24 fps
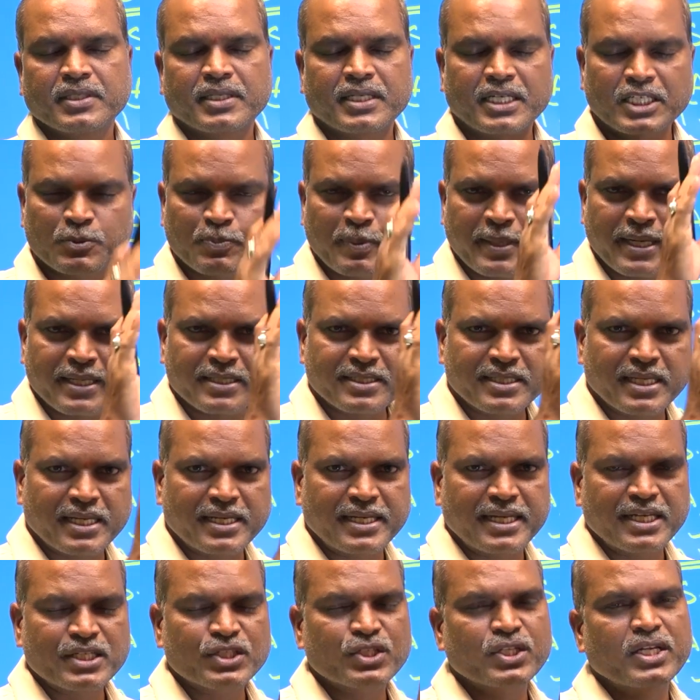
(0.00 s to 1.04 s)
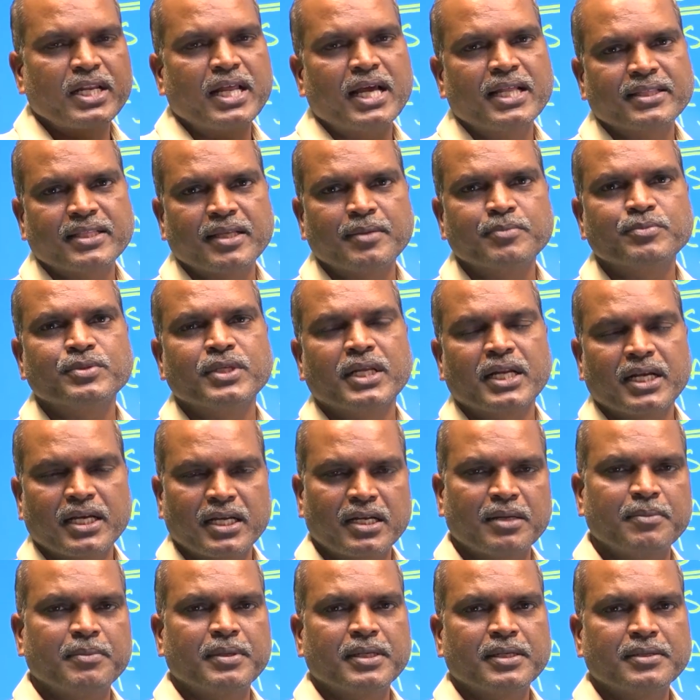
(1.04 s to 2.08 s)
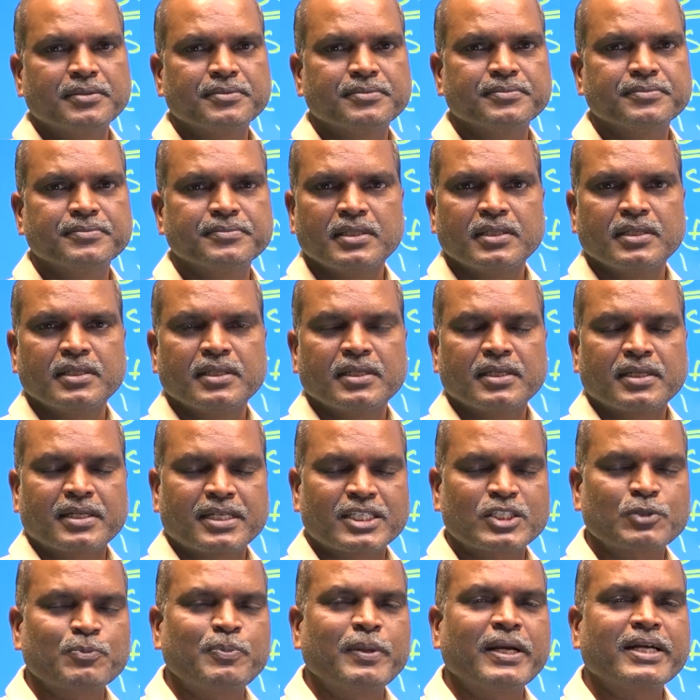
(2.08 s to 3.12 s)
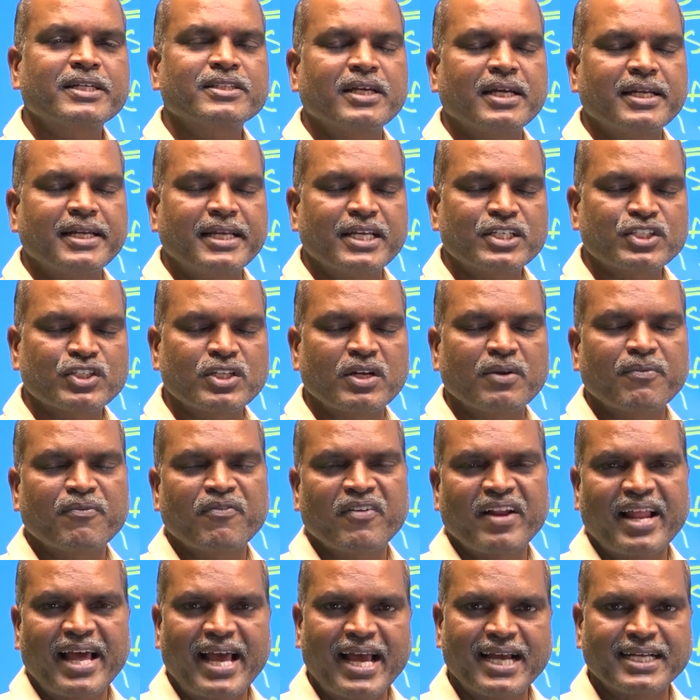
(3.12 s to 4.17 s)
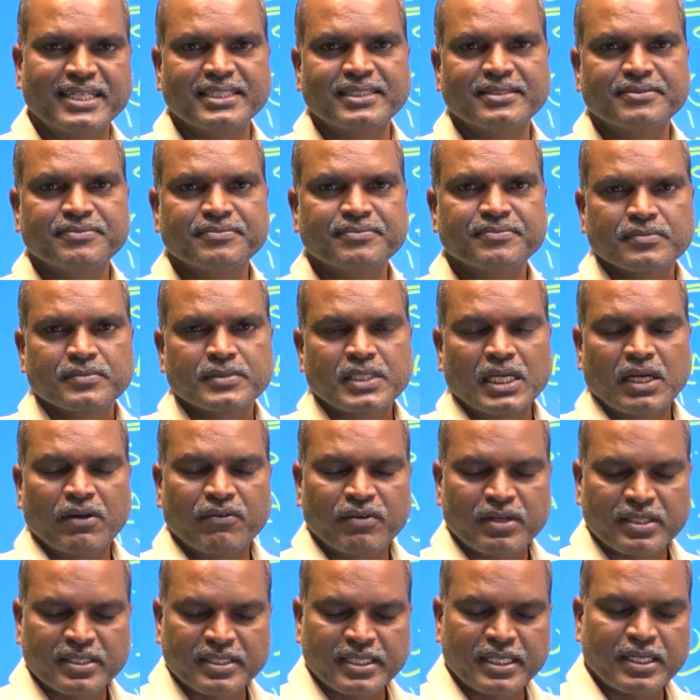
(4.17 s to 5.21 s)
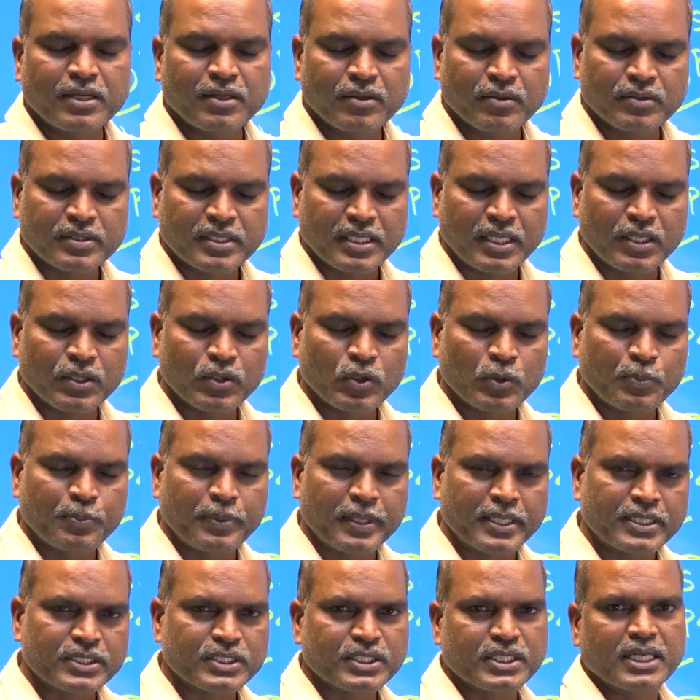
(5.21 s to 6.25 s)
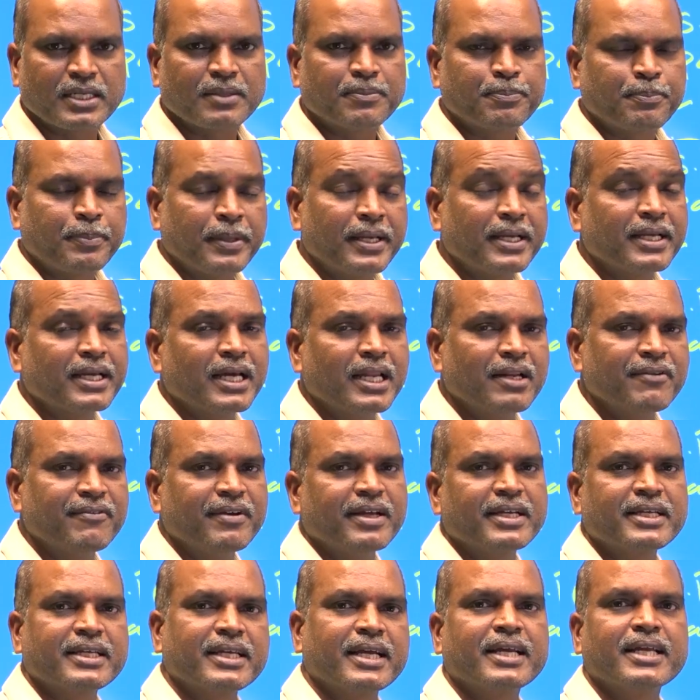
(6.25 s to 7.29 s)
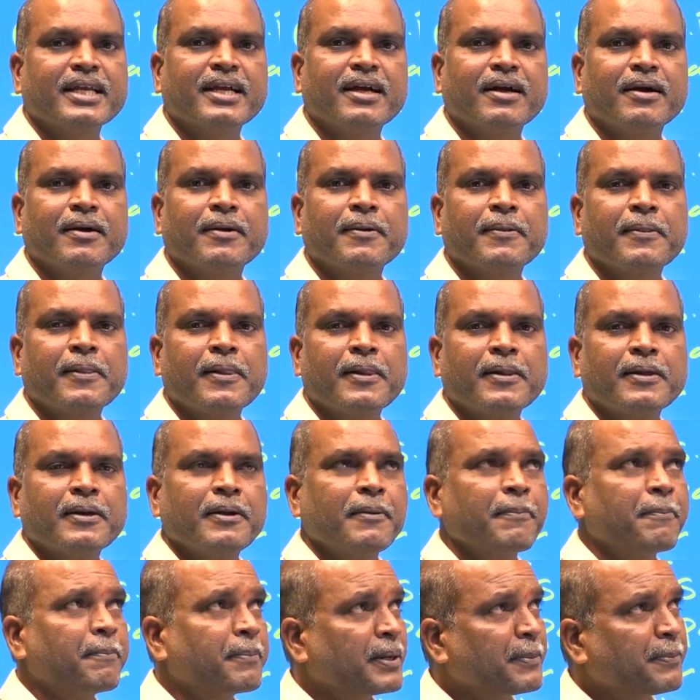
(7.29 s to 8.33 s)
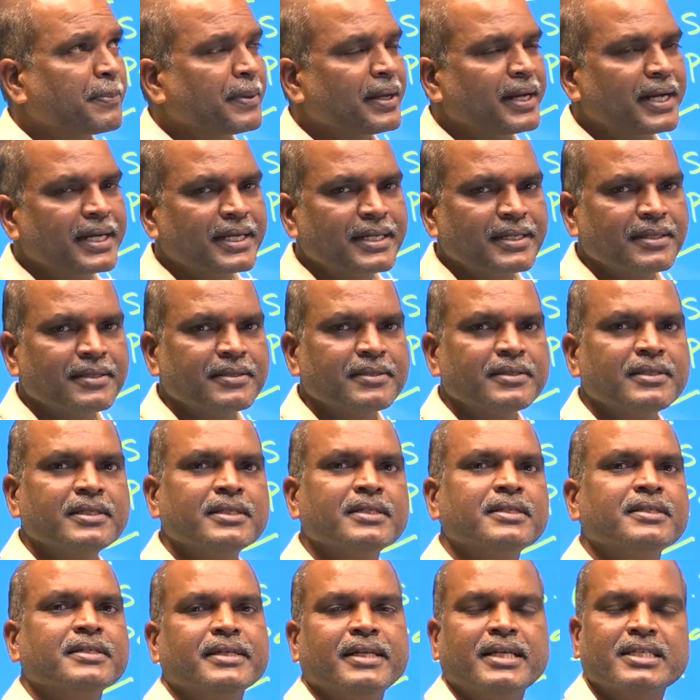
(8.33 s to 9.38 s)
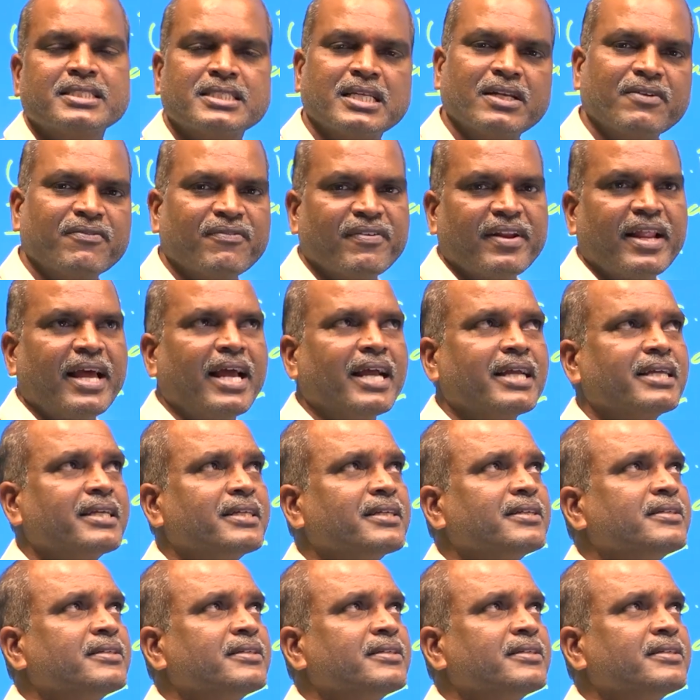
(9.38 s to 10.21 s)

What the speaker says: respect the national anthem, Janaganamana. Respect the national flag. Our Telugu person, Pingal Venkayya, prepared national flag.